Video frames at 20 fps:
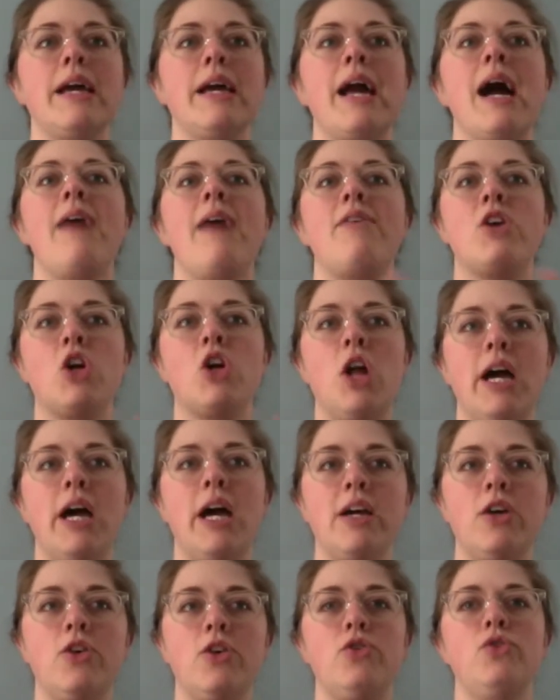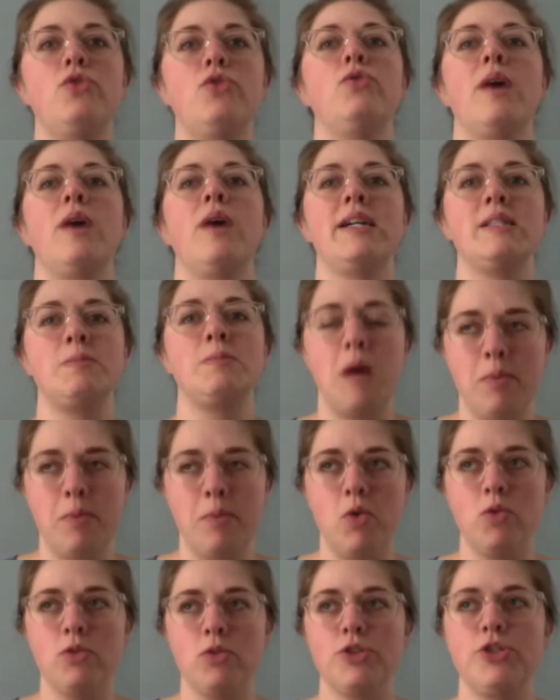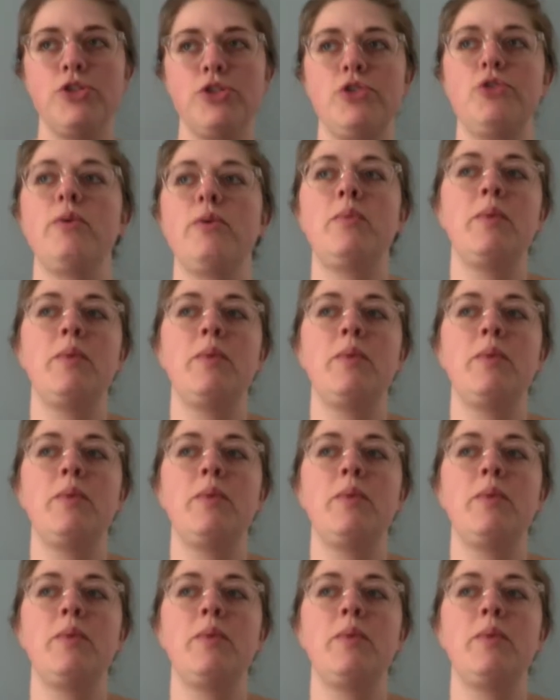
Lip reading: Like, I have a client who has bipolar 2,